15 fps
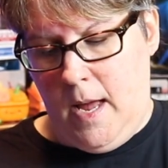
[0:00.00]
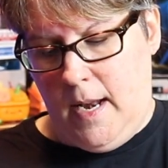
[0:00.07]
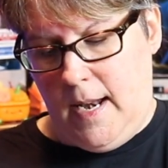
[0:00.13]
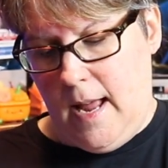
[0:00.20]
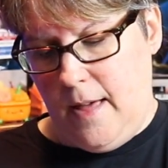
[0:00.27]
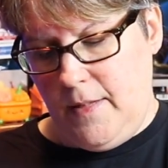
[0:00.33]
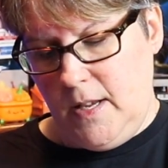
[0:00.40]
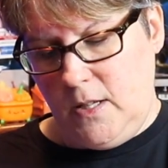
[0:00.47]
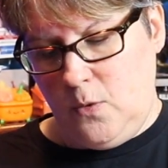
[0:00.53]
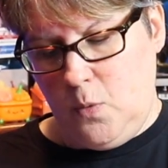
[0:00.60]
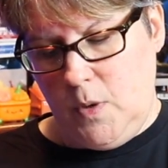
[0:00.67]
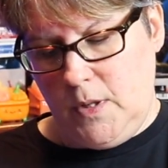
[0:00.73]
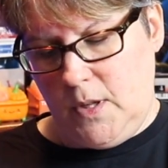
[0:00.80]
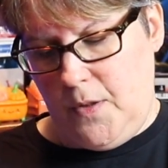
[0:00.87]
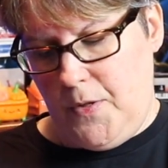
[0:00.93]
Now this
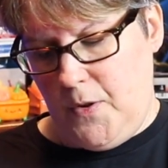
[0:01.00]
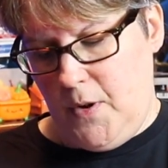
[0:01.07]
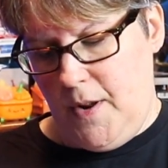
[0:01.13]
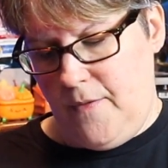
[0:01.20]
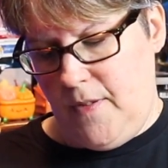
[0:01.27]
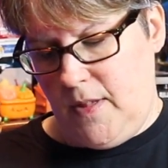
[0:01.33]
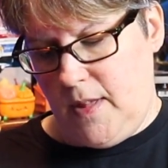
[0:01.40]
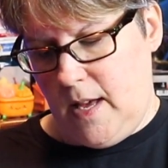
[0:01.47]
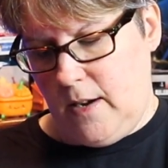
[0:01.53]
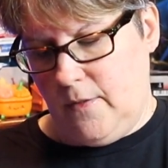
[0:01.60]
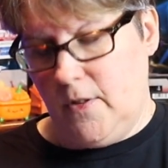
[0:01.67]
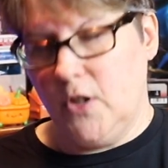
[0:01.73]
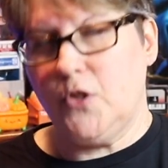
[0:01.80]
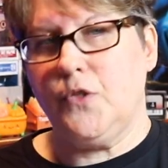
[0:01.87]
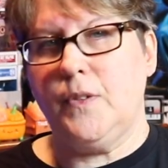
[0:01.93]
was a 35th
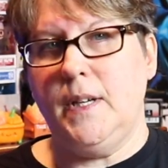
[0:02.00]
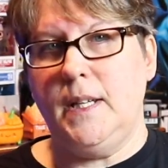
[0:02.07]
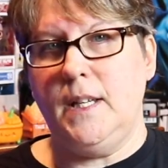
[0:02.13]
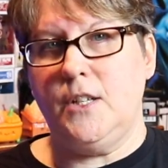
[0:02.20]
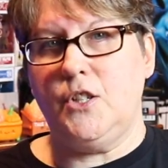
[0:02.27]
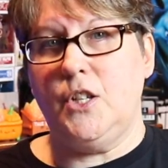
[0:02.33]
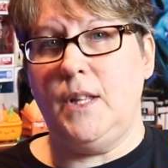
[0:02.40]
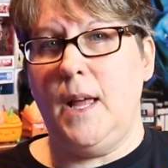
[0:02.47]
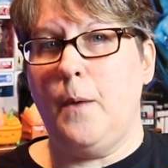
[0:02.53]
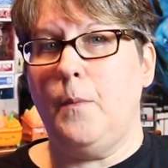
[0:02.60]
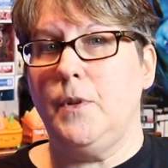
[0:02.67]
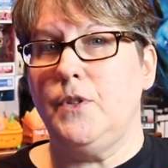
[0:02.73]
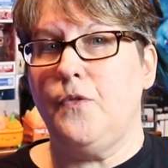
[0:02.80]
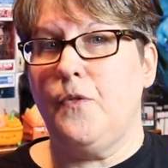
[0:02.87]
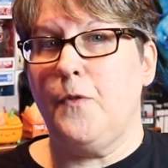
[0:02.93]
anniversary edition that
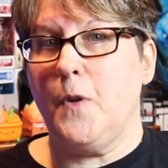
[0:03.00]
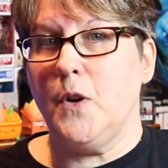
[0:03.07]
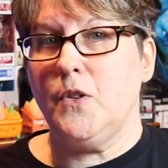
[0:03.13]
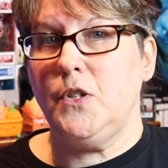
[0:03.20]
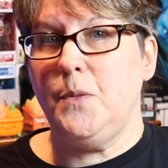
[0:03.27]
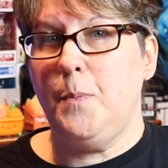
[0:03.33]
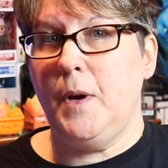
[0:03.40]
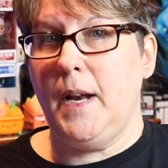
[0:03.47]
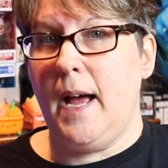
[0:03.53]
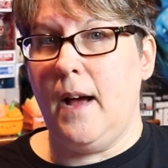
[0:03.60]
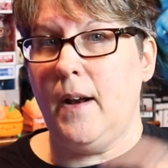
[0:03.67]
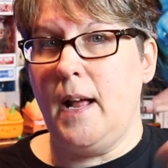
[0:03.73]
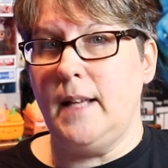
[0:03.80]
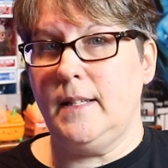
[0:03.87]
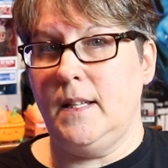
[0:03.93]
was first put
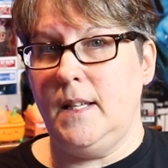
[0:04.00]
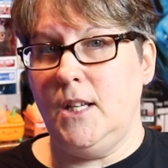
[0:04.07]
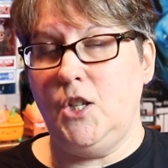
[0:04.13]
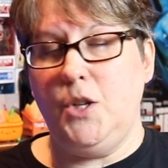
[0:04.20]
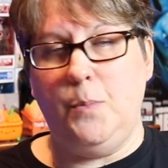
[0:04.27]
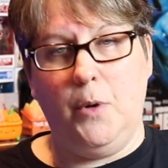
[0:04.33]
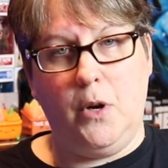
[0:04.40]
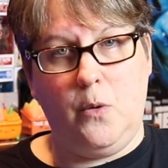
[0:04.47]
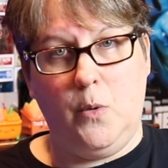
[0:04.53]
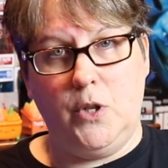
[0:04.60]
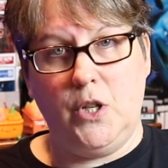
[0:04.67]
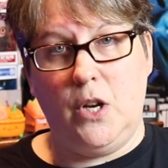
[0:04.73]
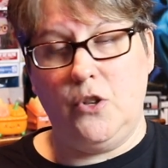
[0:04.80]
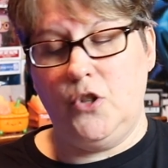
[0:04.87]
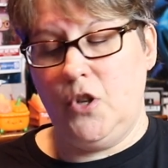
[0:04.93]
out as a digibook,
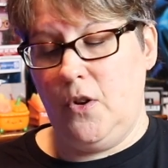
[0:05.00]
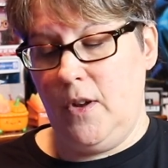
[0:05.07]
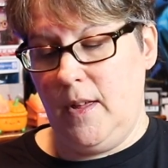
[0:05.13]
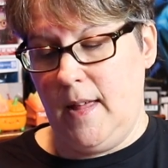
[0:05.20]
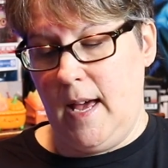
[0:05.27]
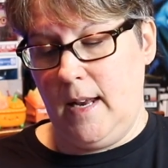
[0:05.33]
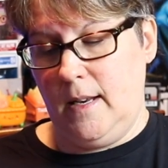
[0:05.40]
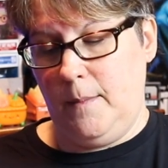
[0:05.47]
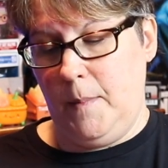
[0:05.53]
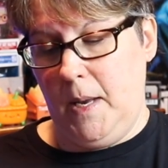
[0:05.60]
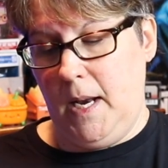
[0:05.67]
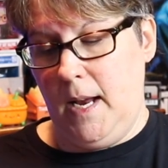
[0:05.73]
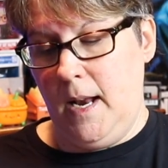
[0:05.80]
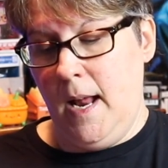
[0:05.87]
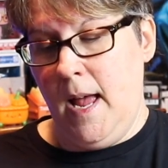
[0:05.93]
which I'll show you that in a
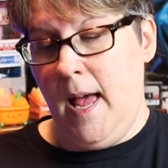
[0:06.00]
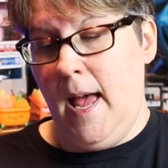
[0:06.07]
minute.